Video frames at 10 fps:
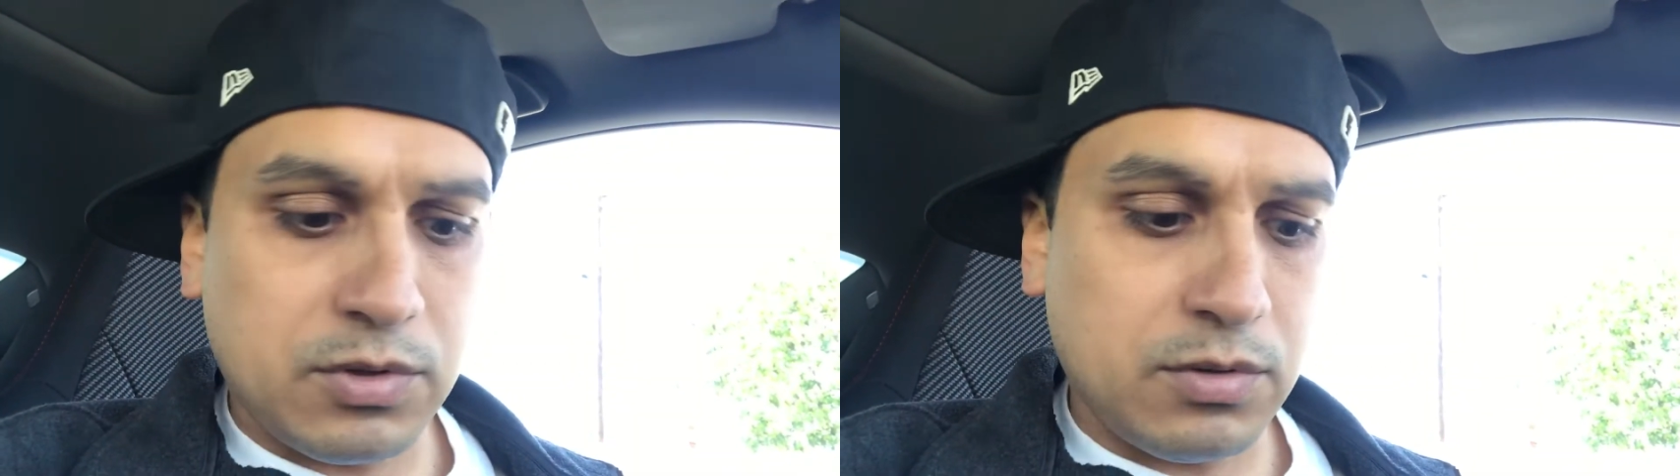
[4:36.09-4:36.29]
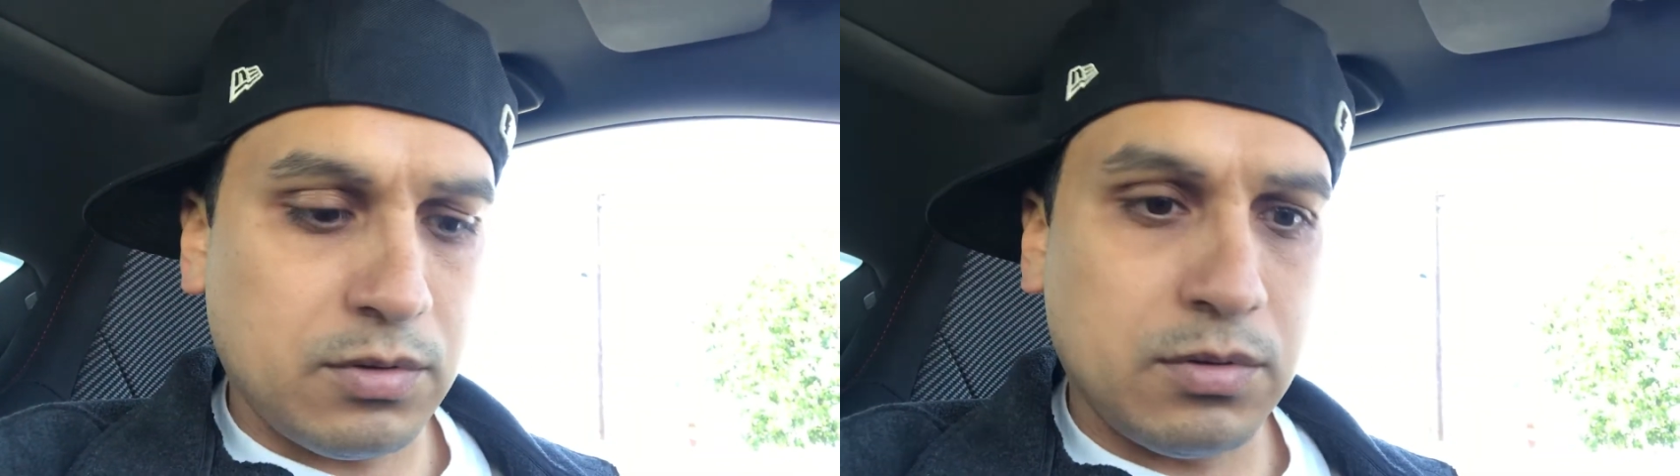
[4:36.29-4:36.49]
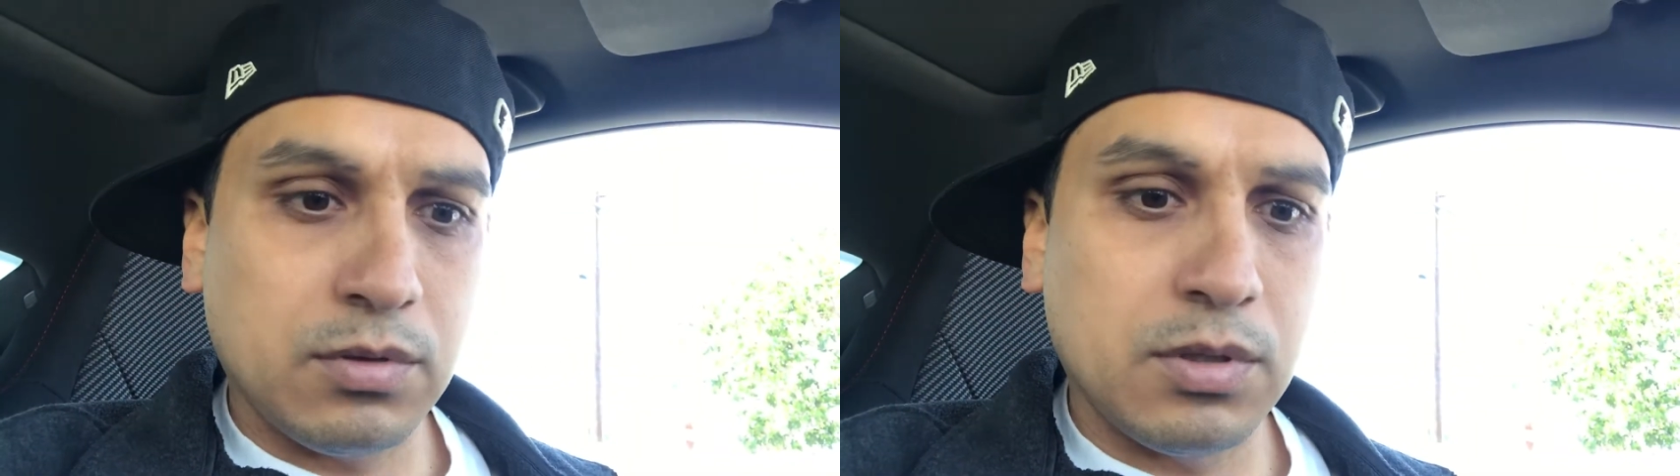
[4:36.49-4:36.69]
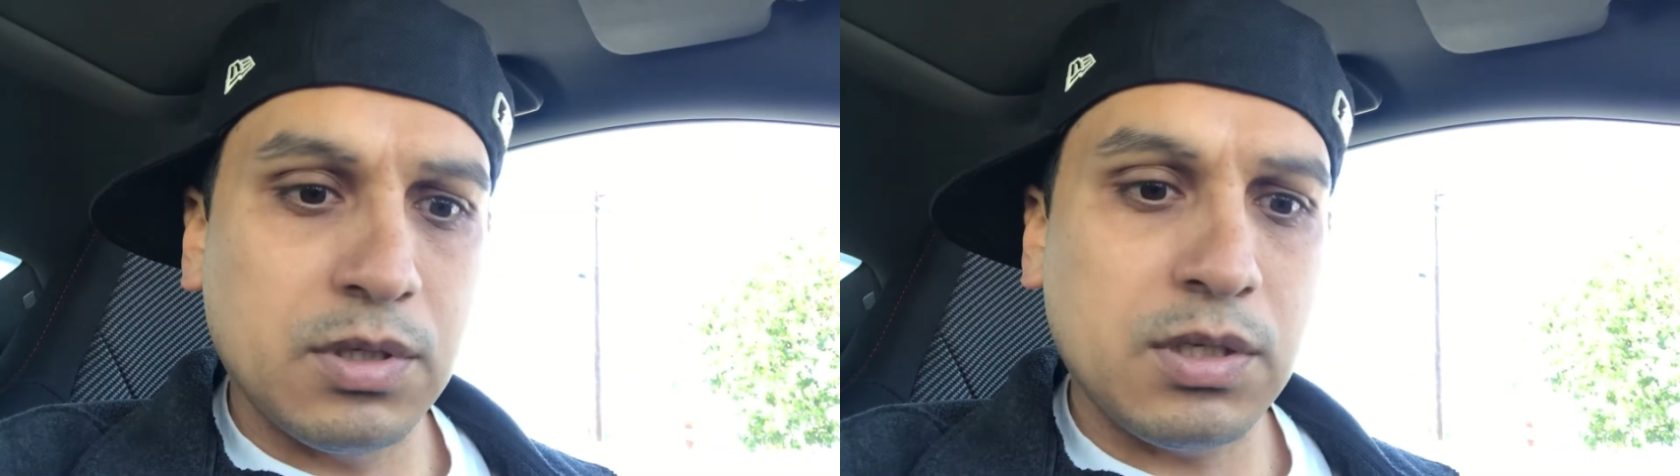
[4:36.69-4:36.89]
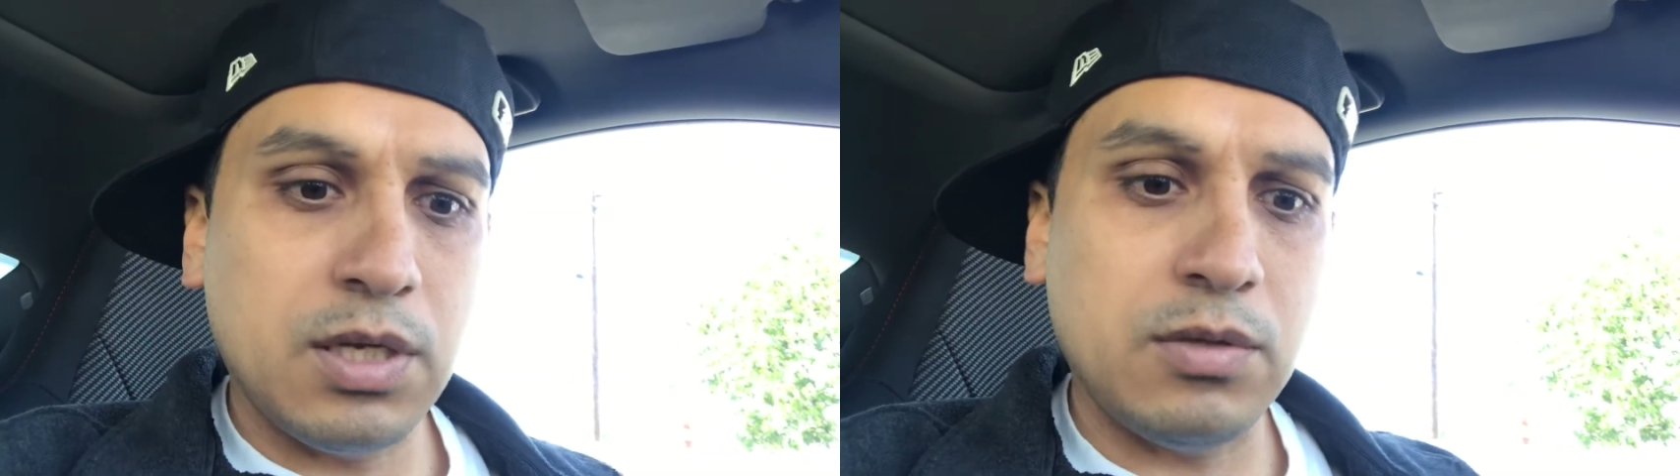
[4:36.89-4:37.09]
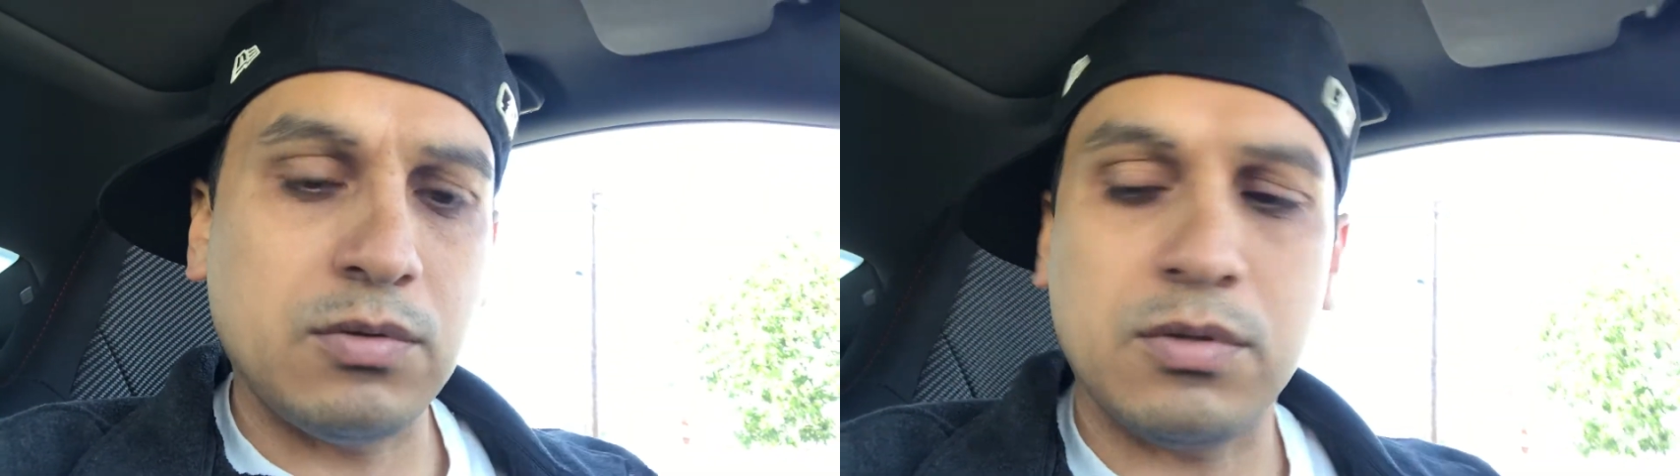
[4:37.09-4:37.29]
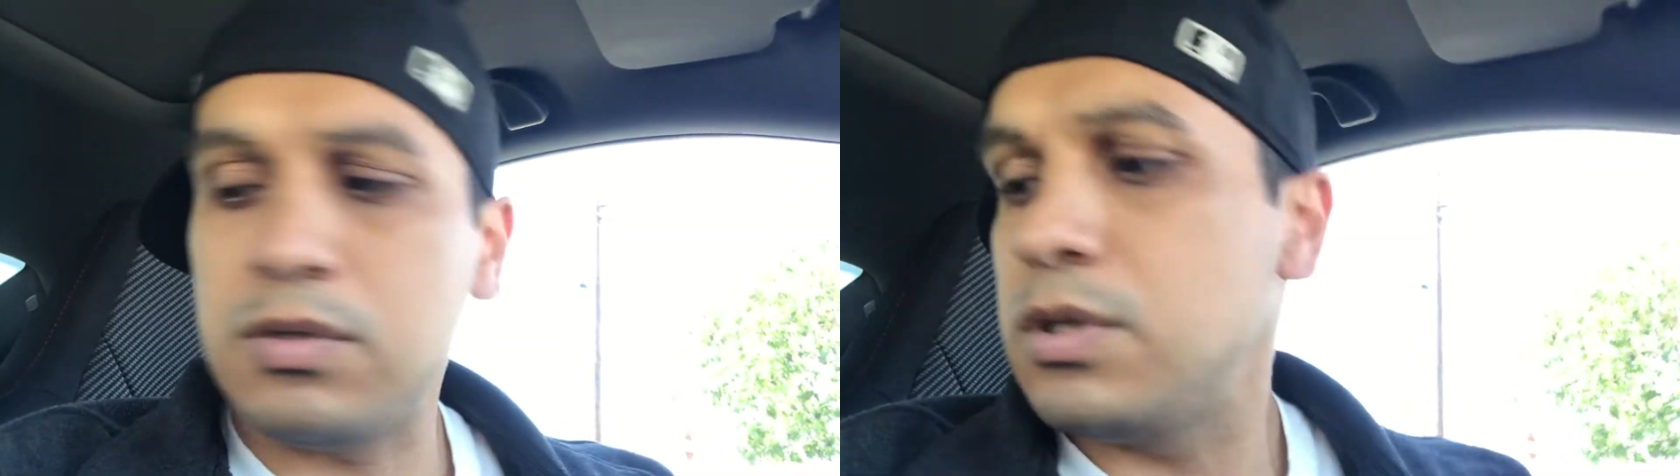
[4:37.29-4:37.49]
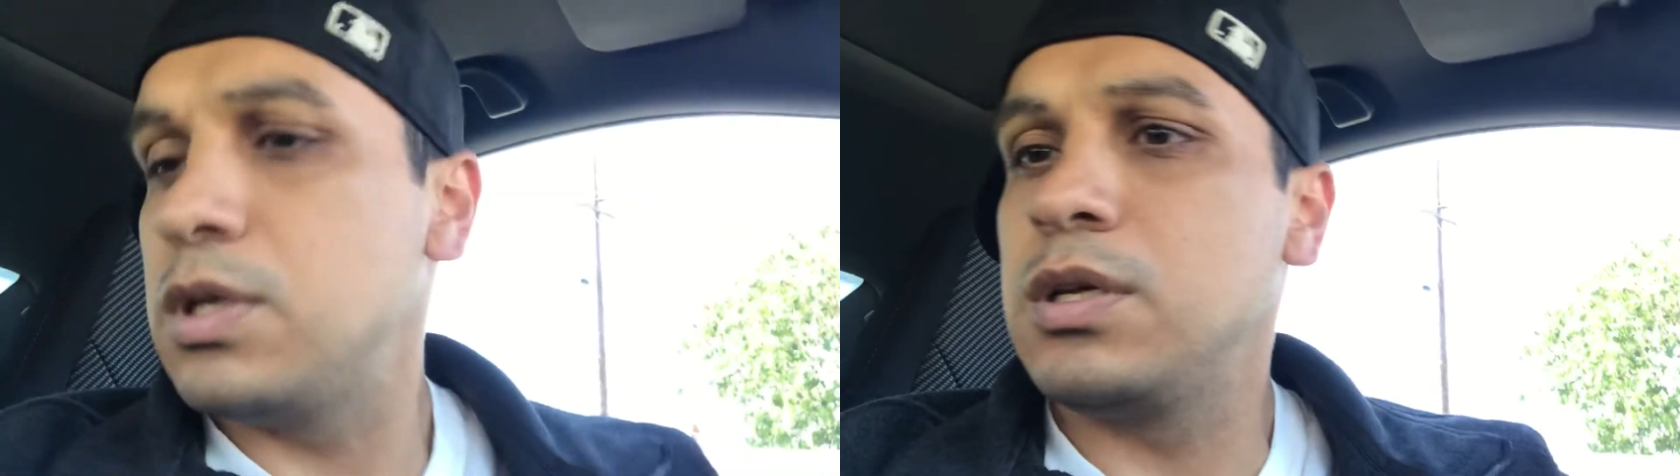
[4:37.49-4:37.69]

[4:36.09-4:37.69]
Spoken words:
your Ktuner,